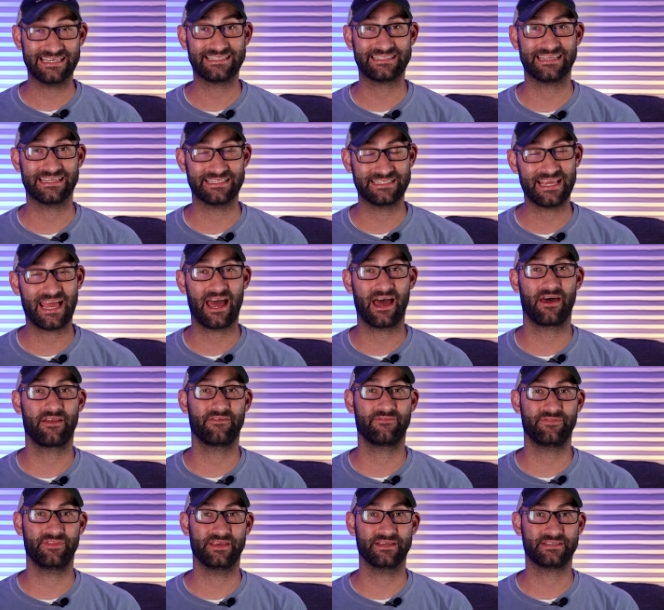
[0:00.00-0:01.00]
distance out
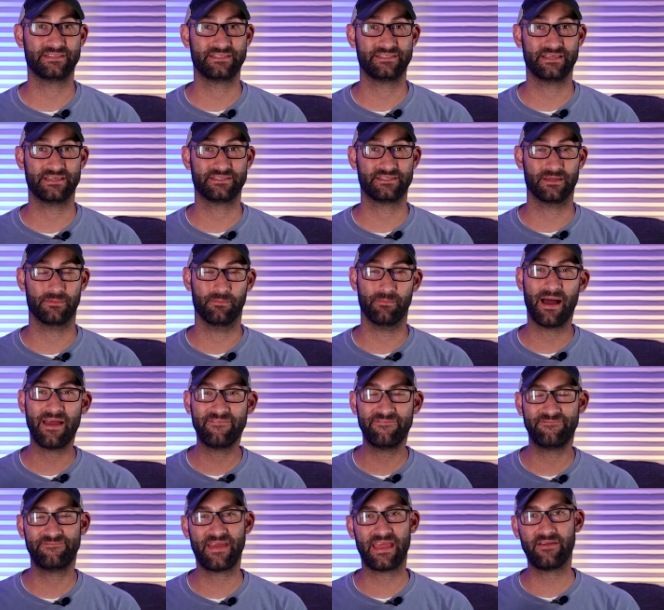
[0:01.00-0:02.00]
of this system. My
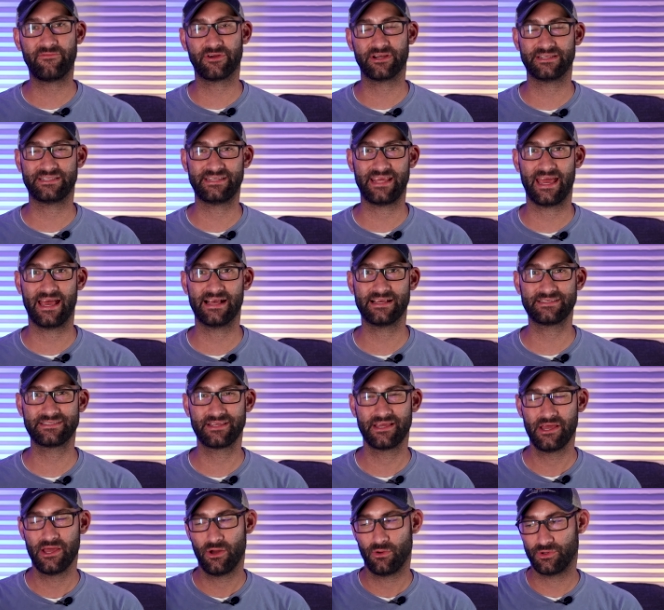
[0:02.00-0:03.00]
favorite
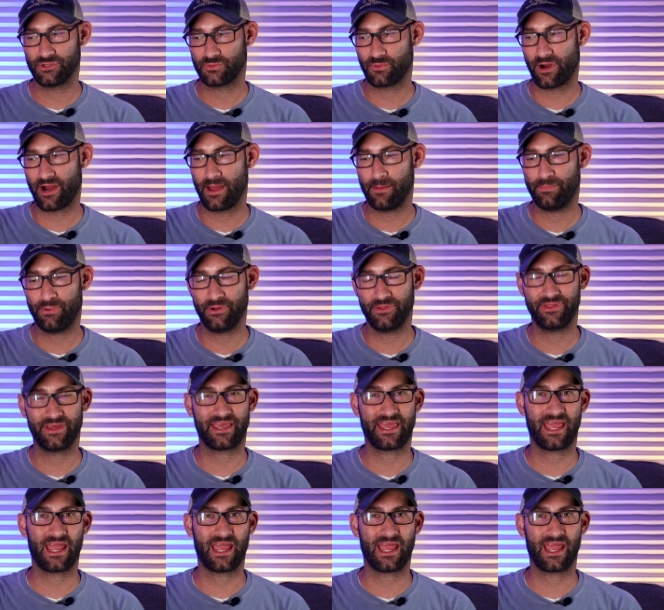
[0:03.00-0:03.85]
test was where I put the